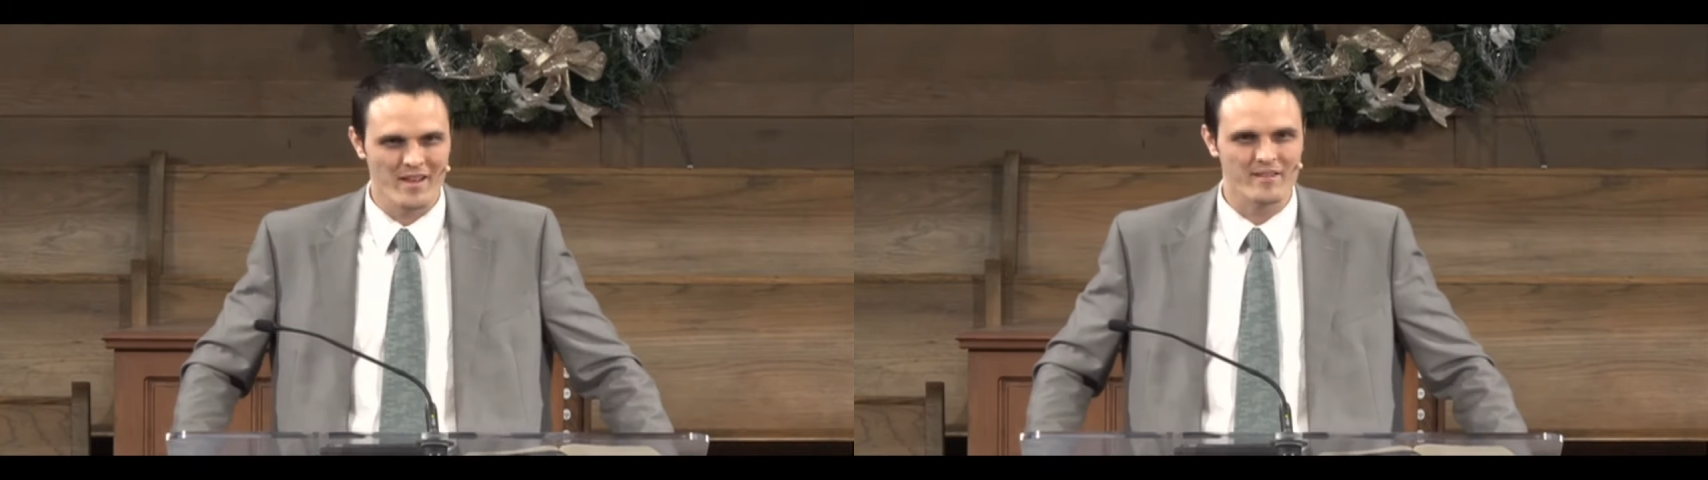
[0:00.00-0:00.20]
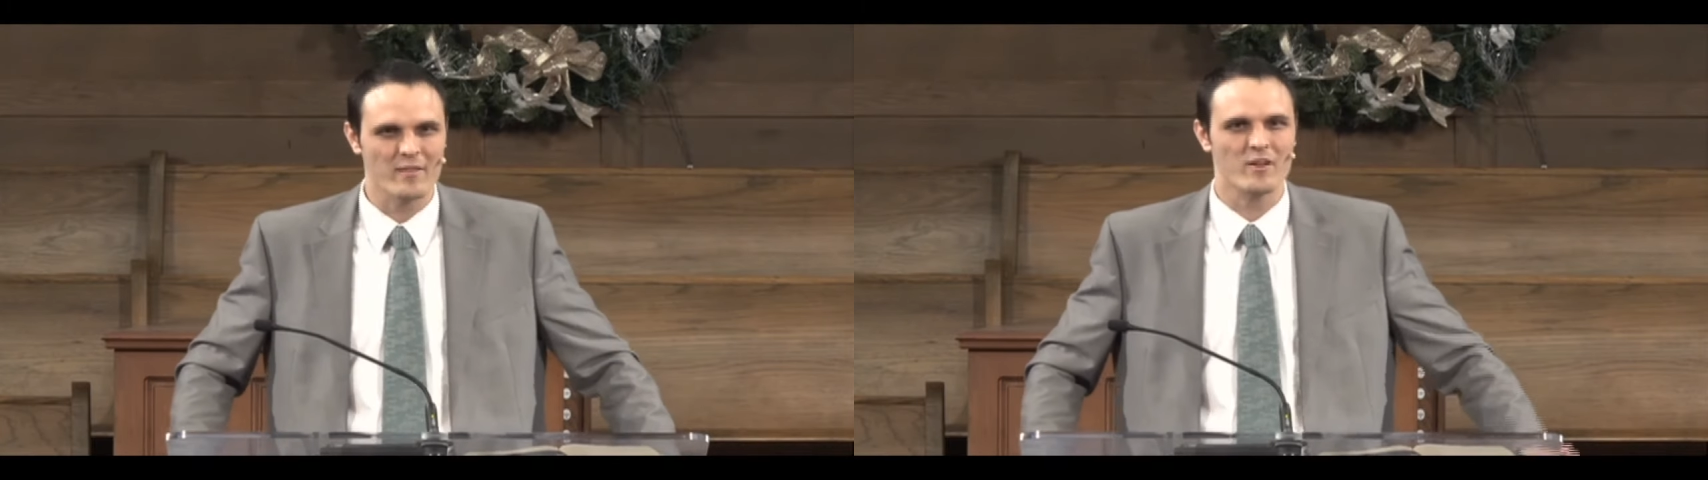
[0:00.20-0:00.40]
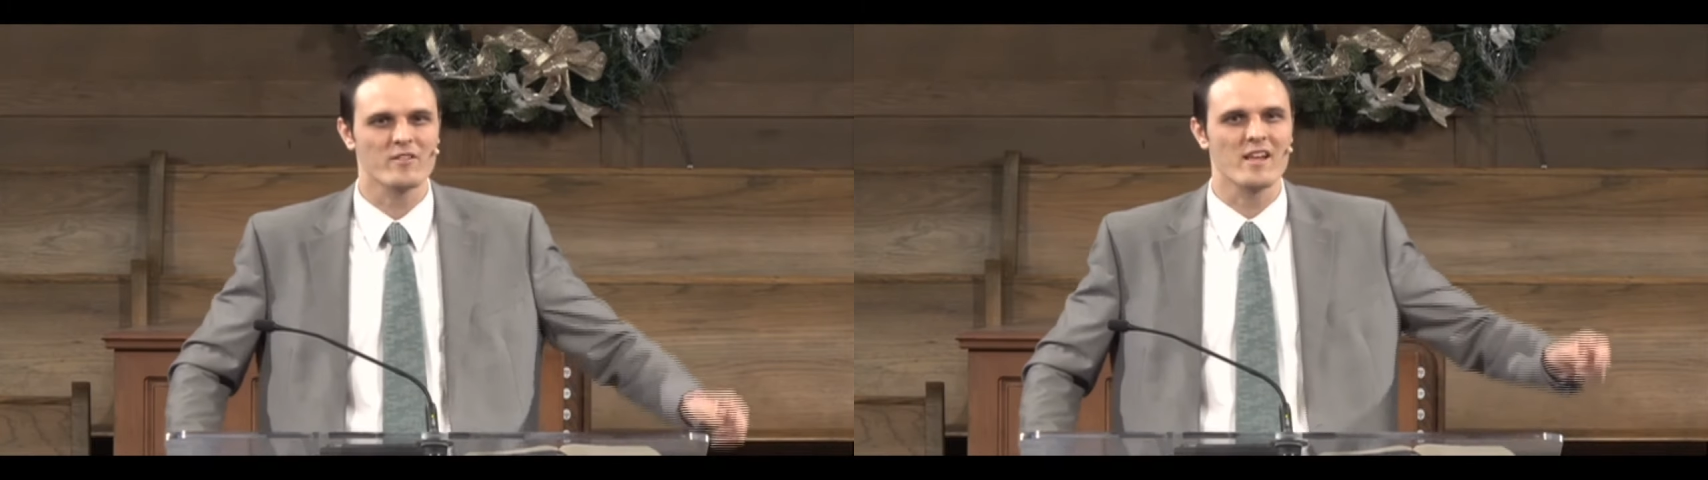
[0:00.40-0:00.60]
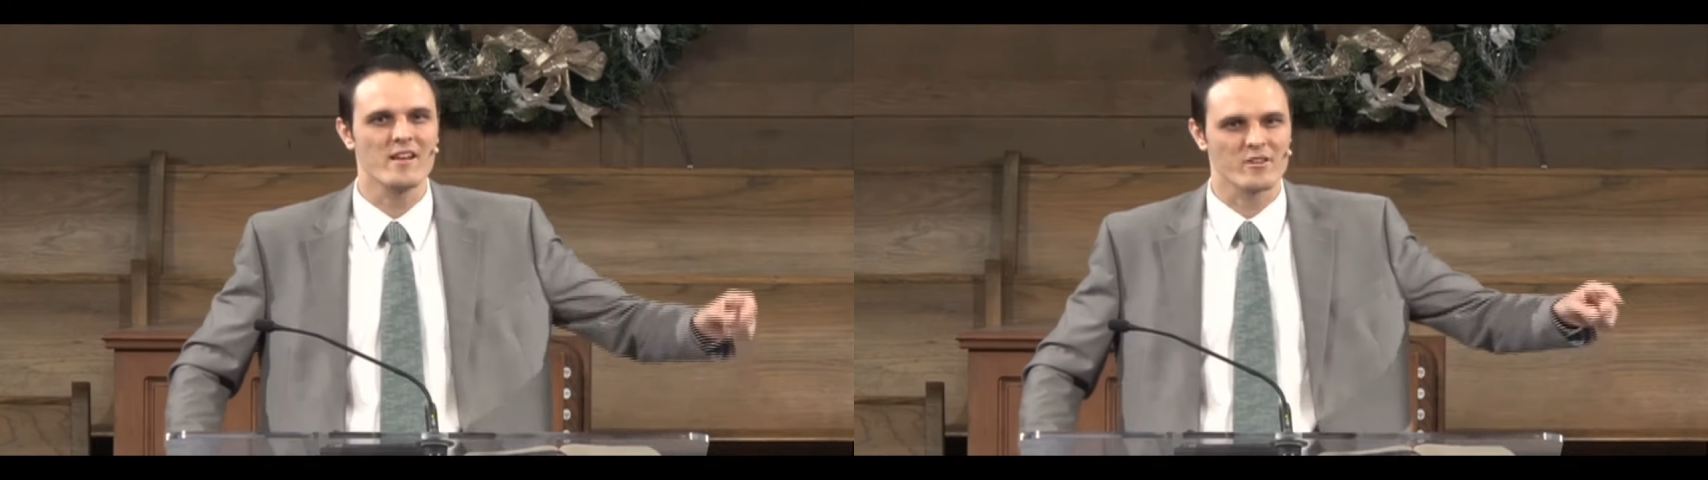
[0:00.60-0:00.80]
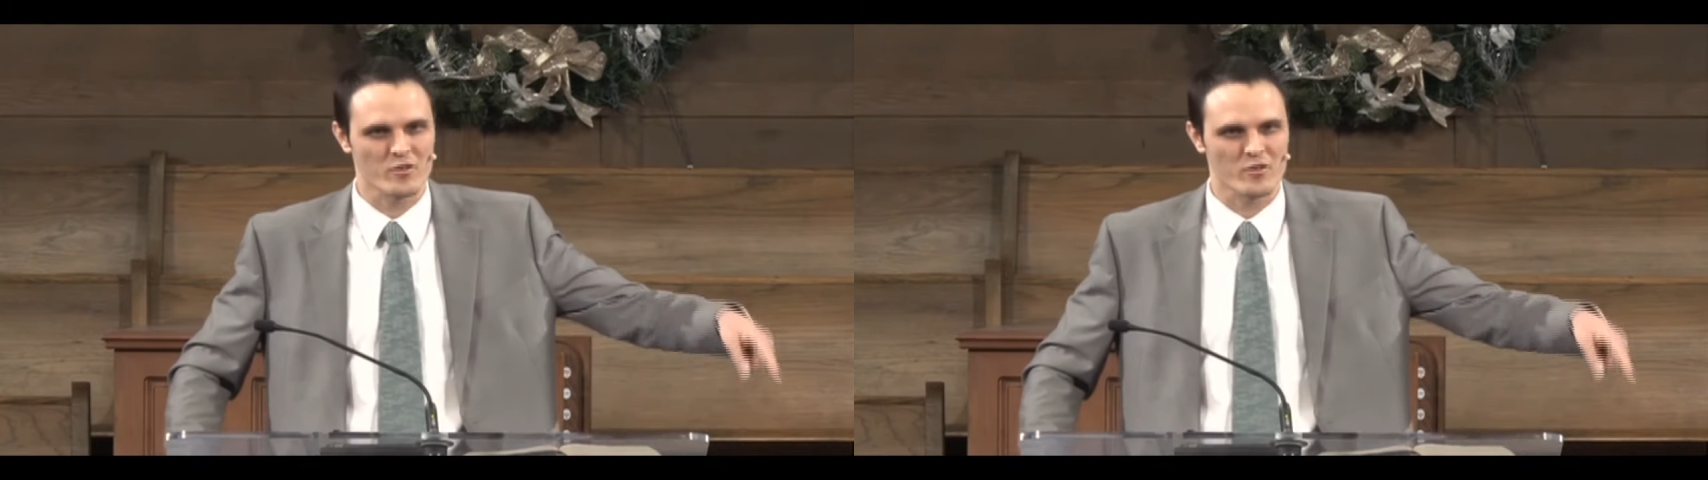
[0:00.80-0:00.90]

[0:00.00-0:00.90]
is that there's a hidden